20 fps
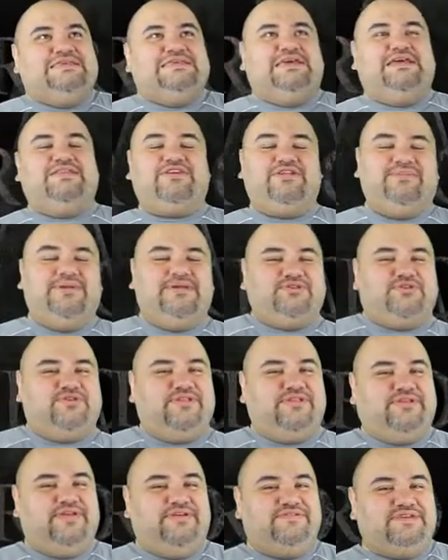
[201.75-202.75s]
it's going to be
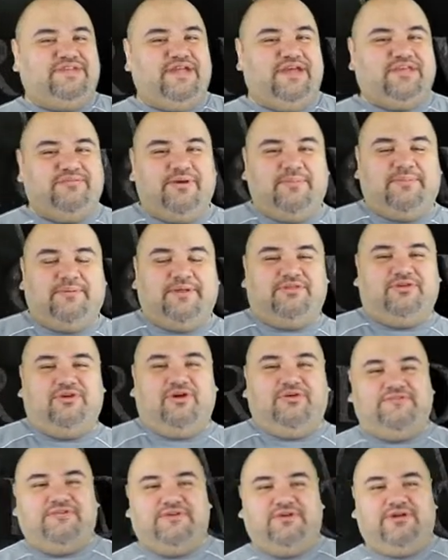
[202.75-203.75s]
interesting to see if she takes him up on his
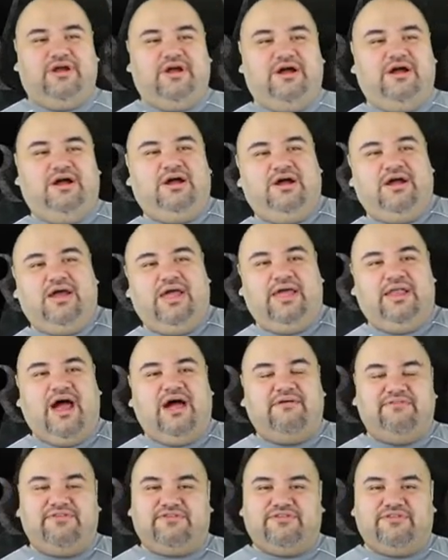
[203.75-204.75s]
offer. And
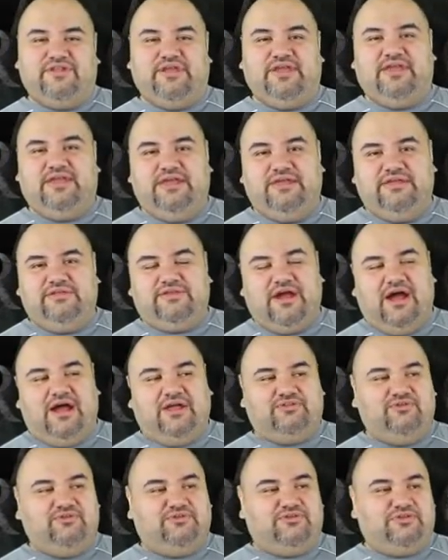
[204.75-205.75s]
obviously, he's
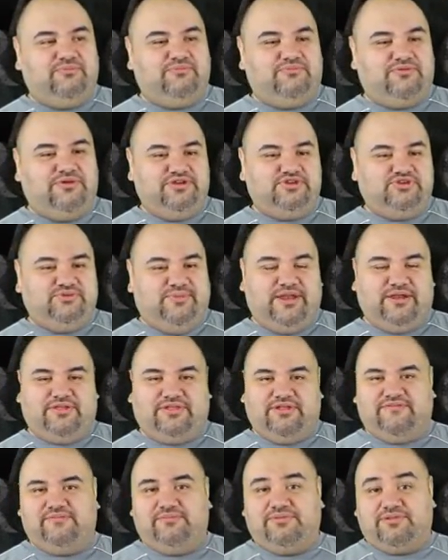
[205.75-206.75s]
gone through some pretty traumatic
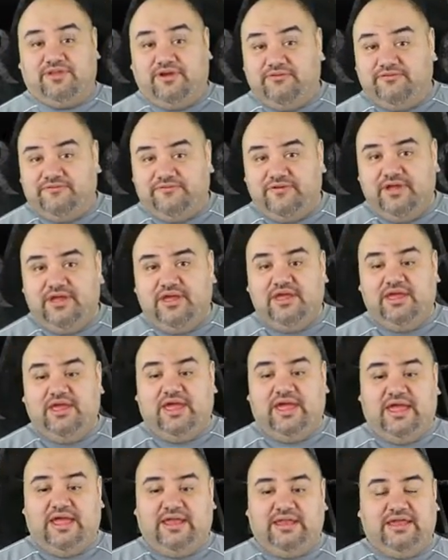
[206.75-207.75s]
stuff himself,
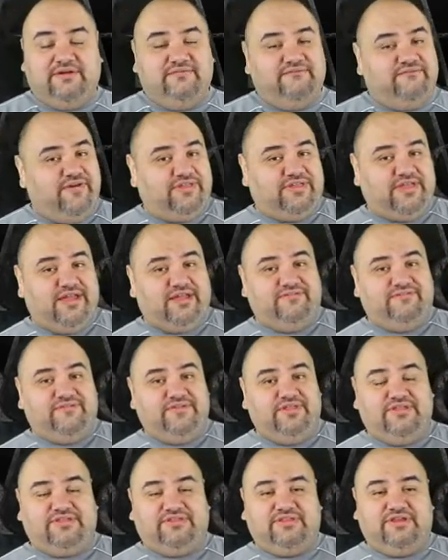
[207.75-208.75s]
and he confessed that to
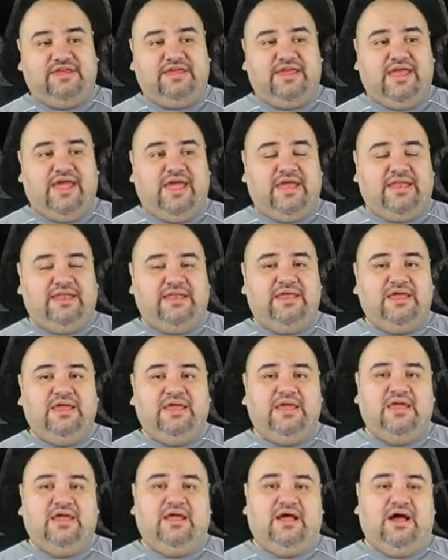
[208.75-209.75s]
Felicity. And
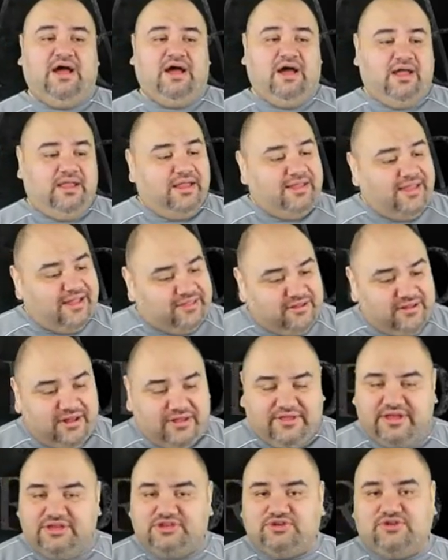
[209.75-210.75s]
that's
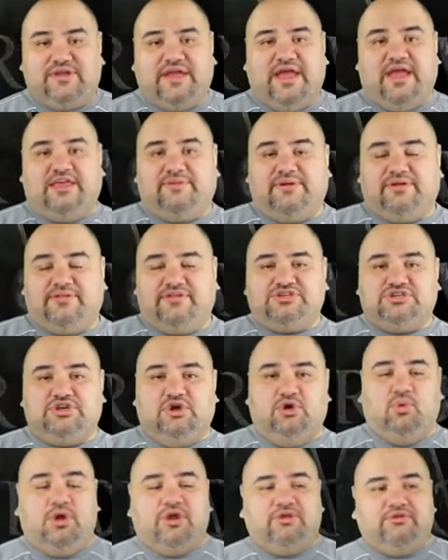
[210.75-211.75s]
another interesting aspect of the
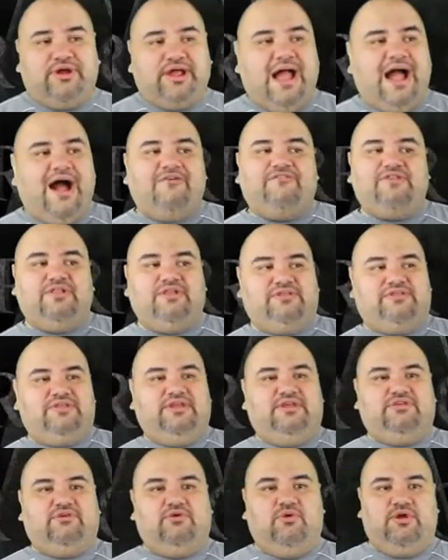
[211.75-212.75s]
show, wondering how
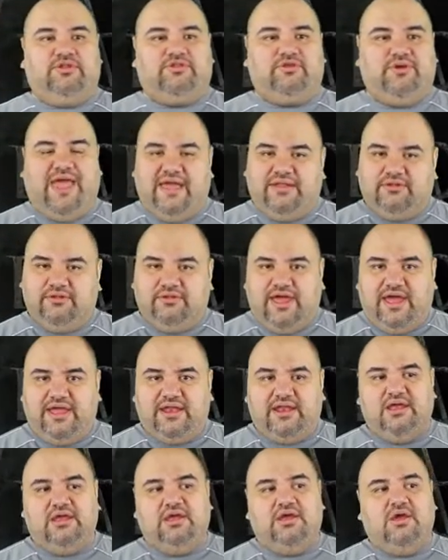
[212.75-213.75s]
Felicity is going to handle
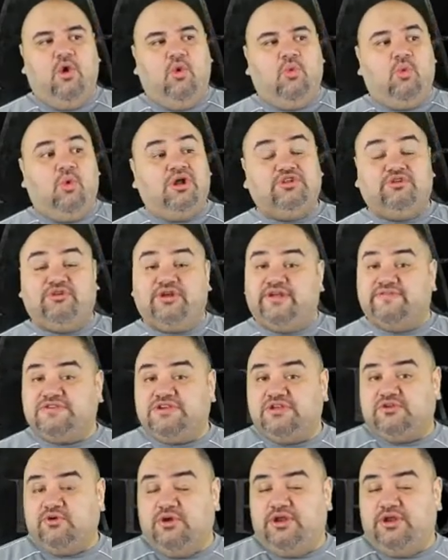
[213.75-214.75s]
that, wondering if
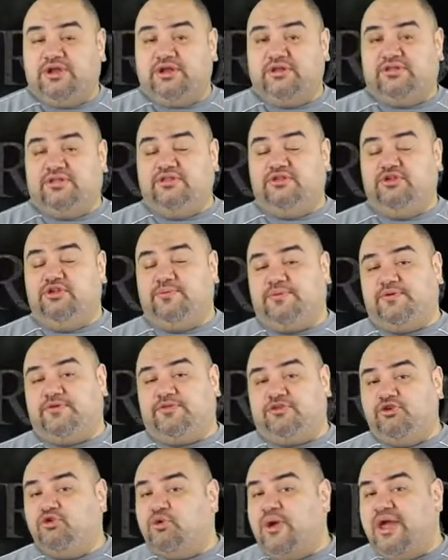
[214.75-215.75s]
she's going to continue to
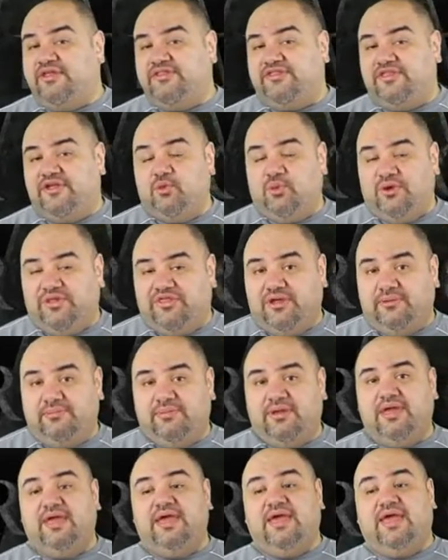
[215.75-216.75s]
pursue anything with
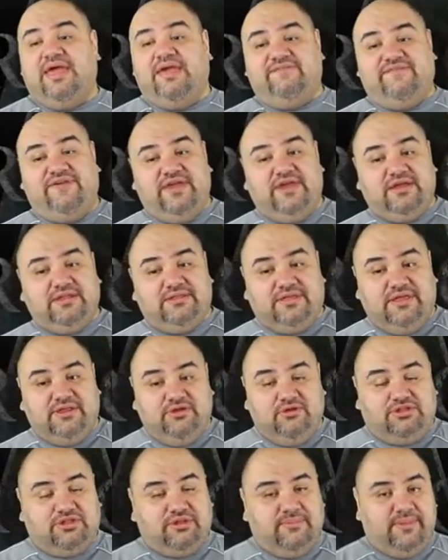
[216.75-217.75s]
him, if he
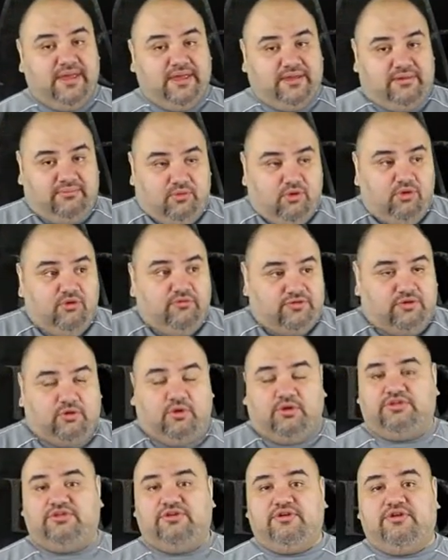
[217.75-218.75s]
continues to make moves
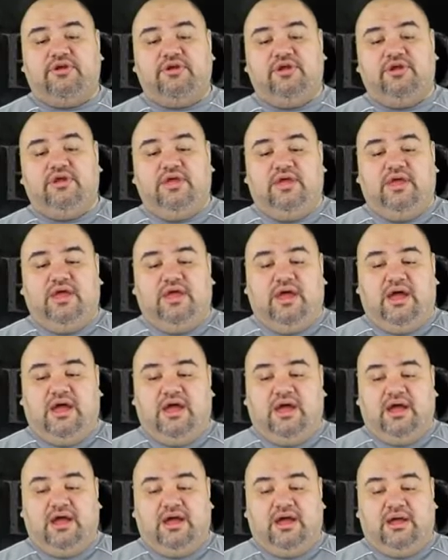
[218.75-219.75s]
towards her.
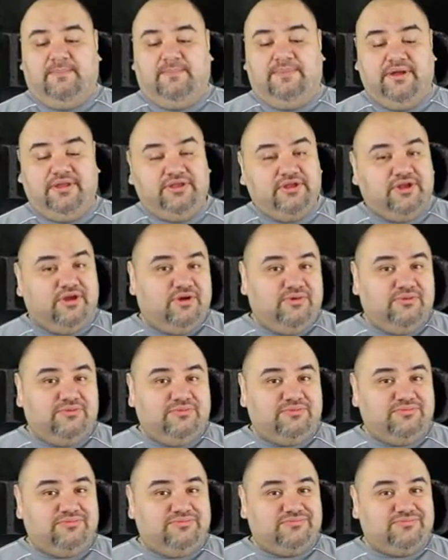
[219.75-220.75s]
But, you
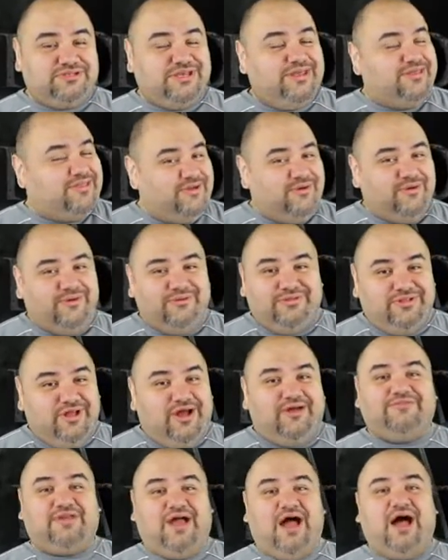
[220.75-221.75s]
know, she still
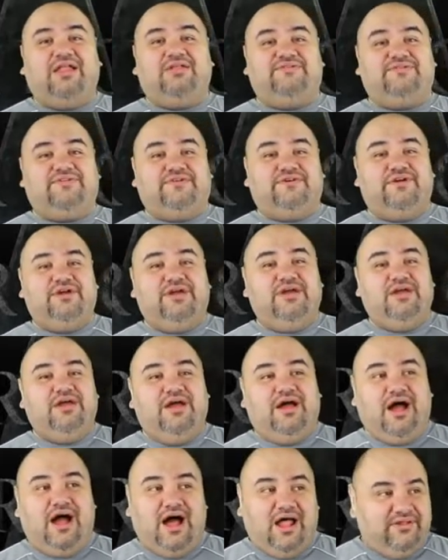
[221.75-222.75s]
loves Oliver.
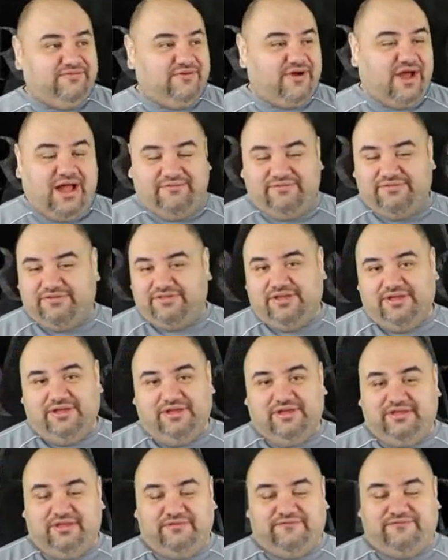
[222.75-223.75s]
Oliver
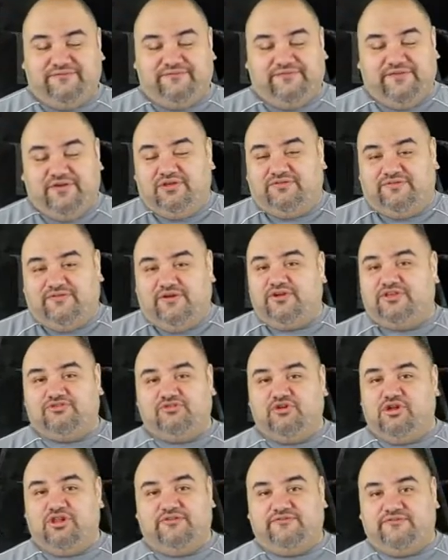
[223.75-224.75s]
obviously feels very
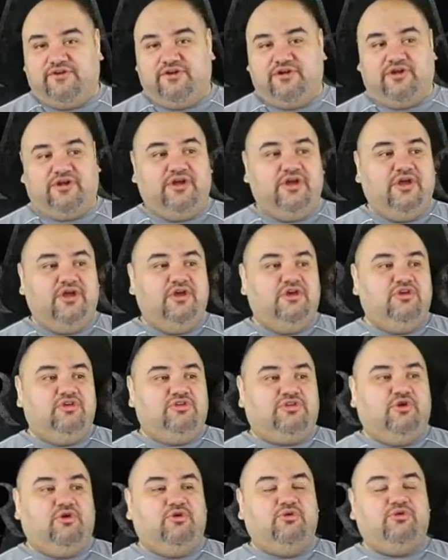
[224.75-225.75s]
strongly for her.
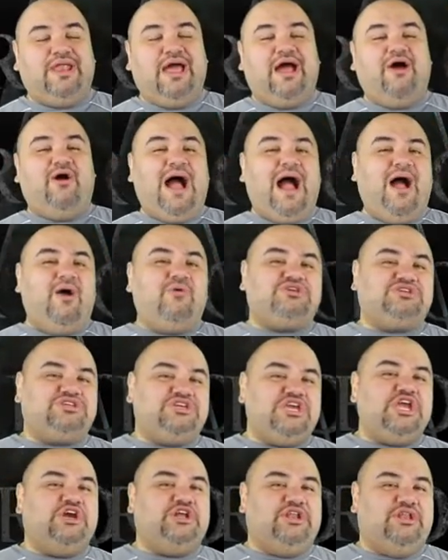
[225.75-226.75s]
So now how is
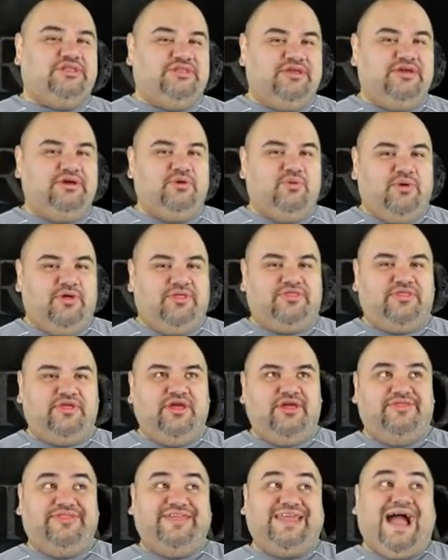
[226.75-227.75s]
she going to deal with
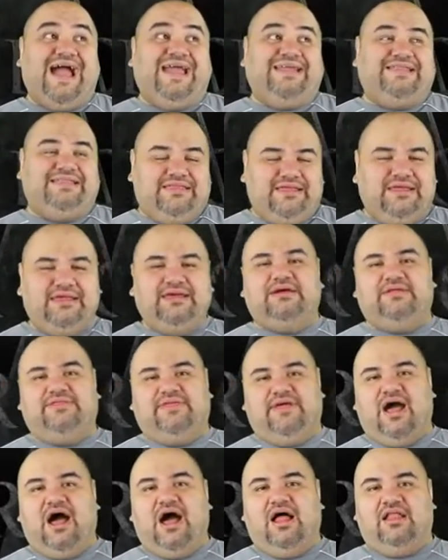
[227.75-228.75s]
the idea
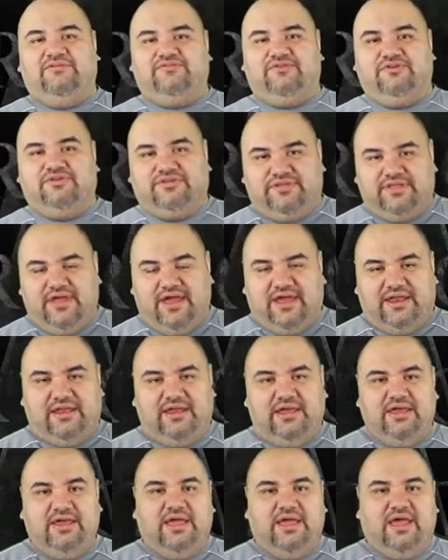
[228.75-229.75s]
that Oliver is dead
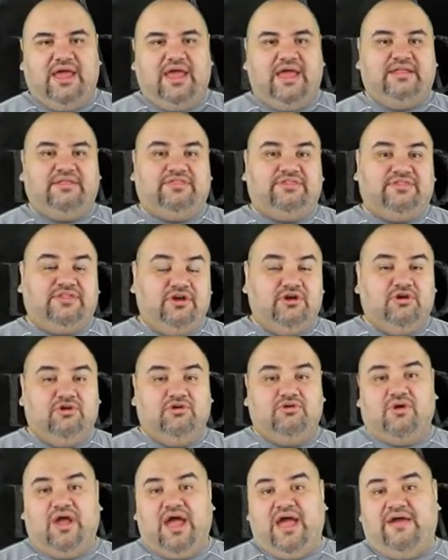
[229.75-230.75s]
and
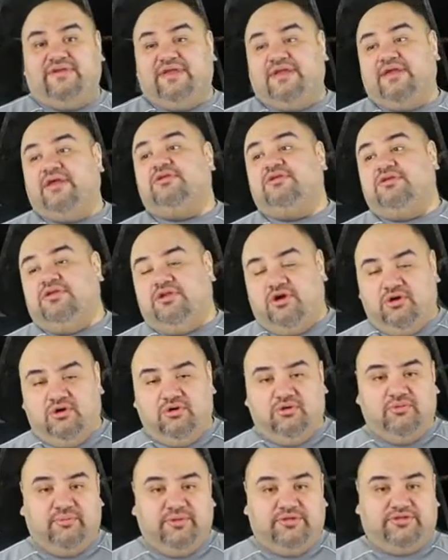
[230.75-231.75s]
still having, you
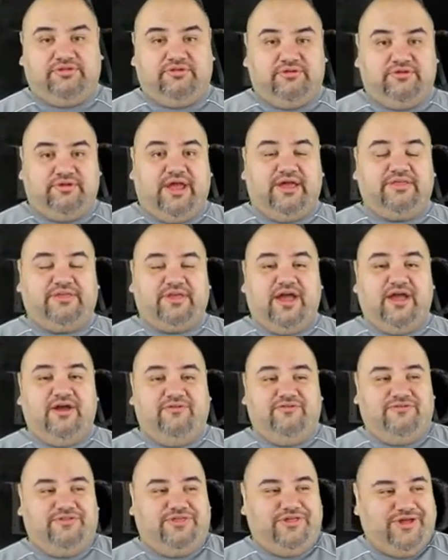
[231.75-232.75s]
know, Mr. Nice Guy
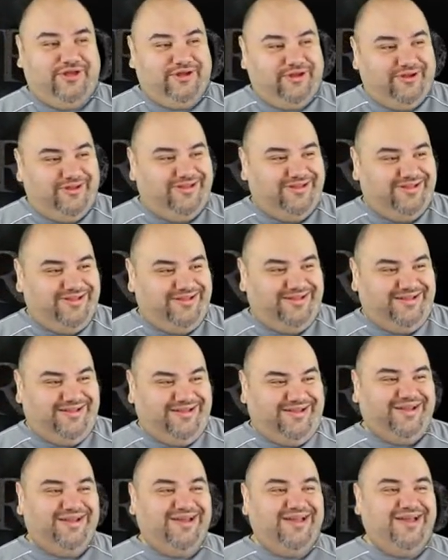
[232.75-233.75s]
over there
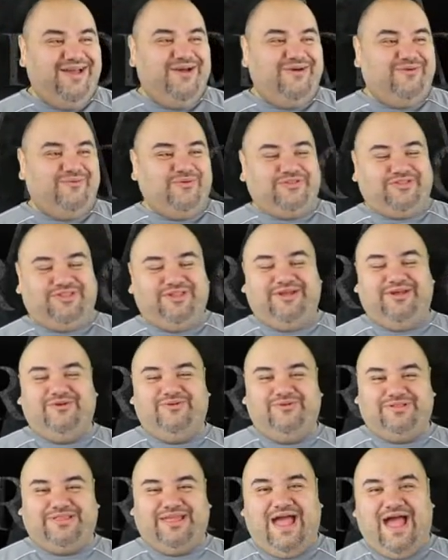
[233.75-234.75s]
with
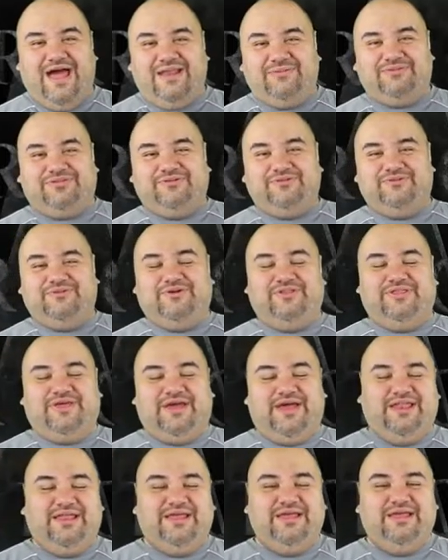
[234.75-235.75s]
the Atom suit and all
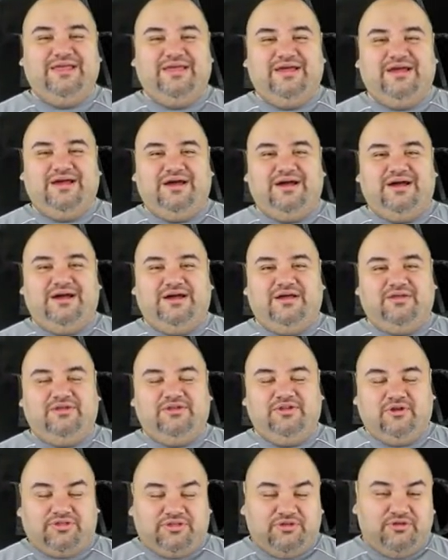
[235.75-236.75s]
that,
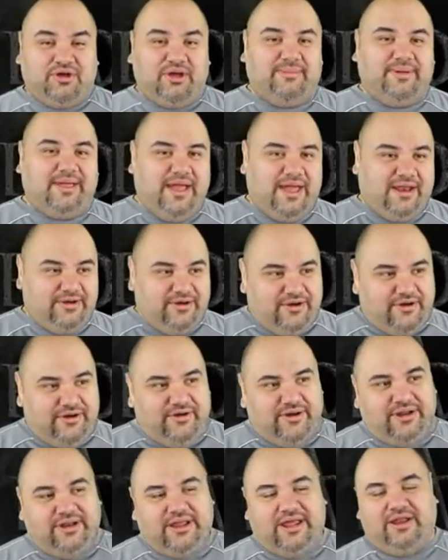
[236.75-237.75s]
you know, still coming at
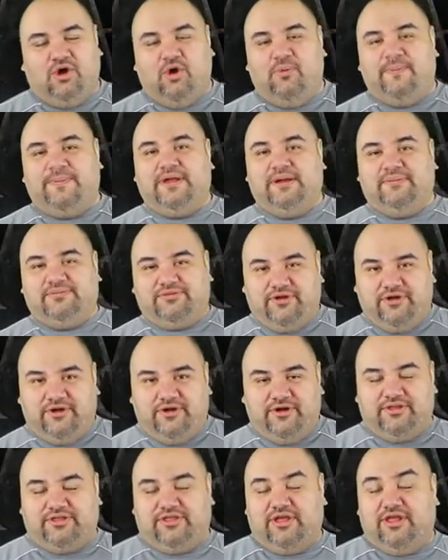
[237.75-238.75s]
her and opening up to
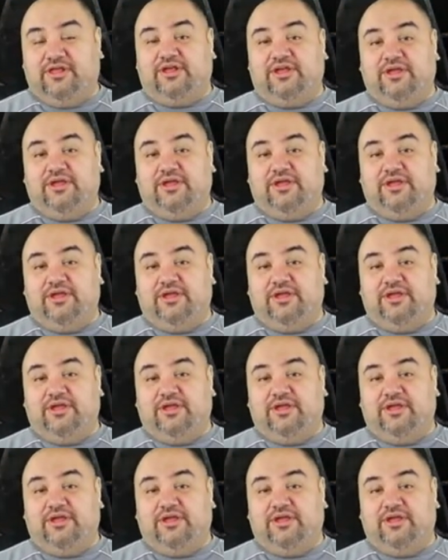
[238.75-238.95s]
her and telling